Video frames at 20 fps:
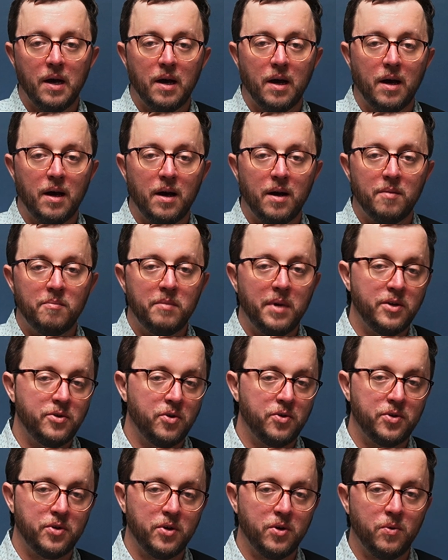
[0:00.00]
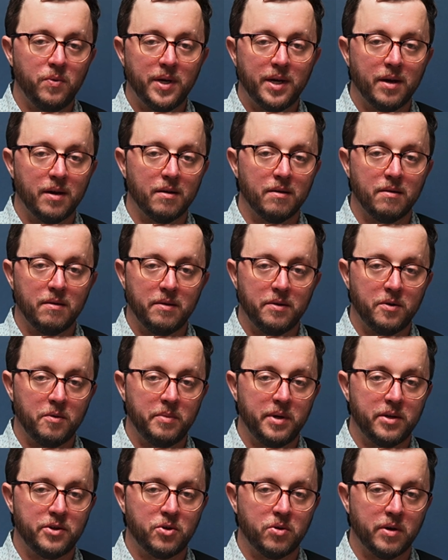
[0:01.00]
Measure 2, we get a little
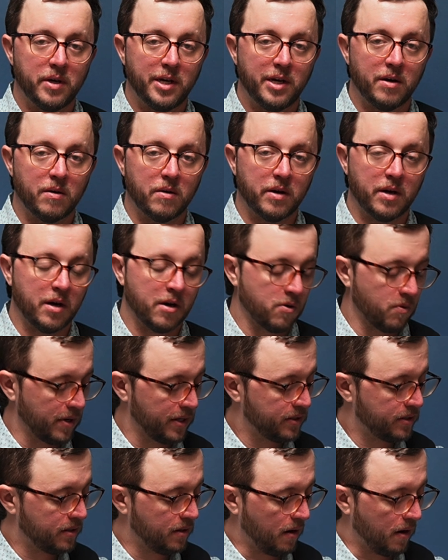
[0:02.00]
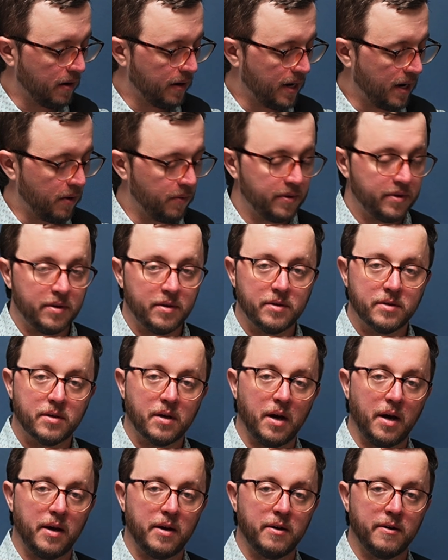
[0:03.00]
bit trickier here. We start out with this
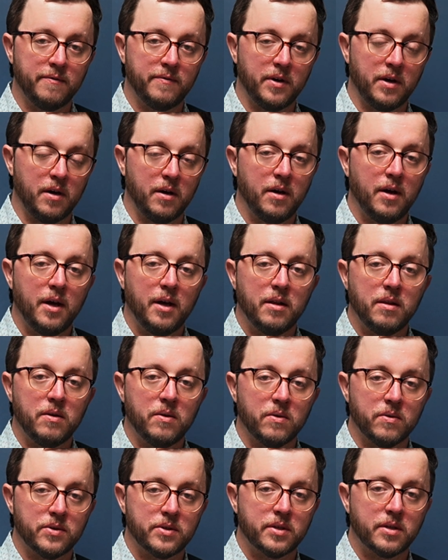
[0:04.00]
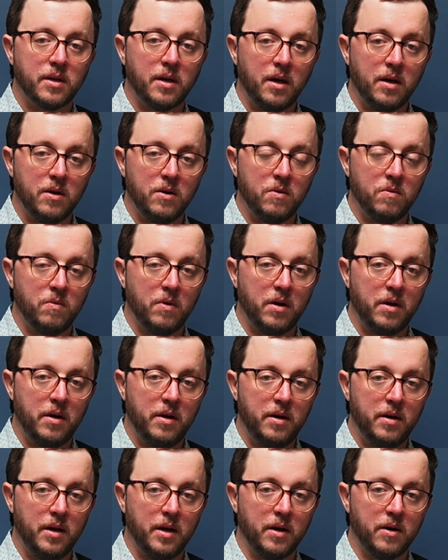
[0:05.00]
kind of little scale
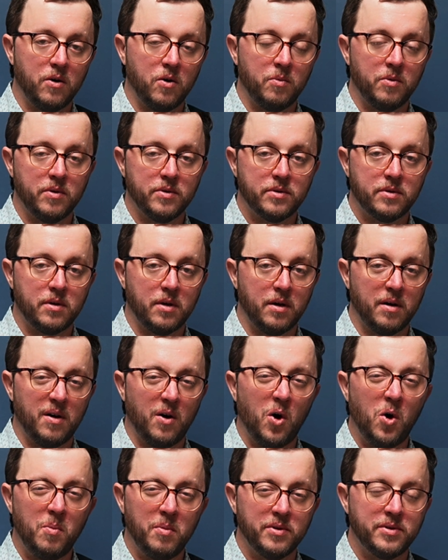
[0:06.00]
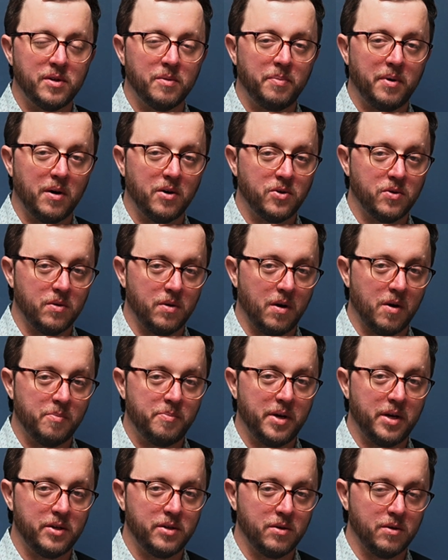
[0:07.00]
run and almost a partial
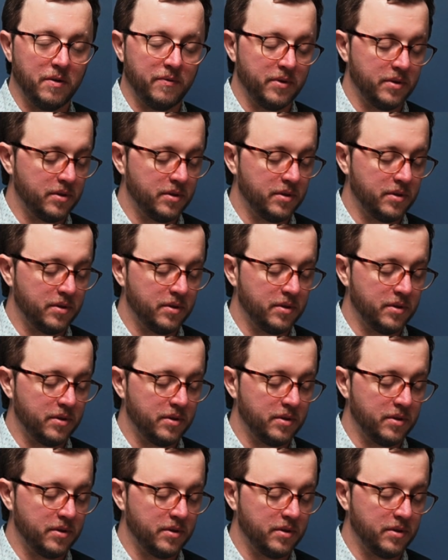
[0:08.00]
arpeggio of the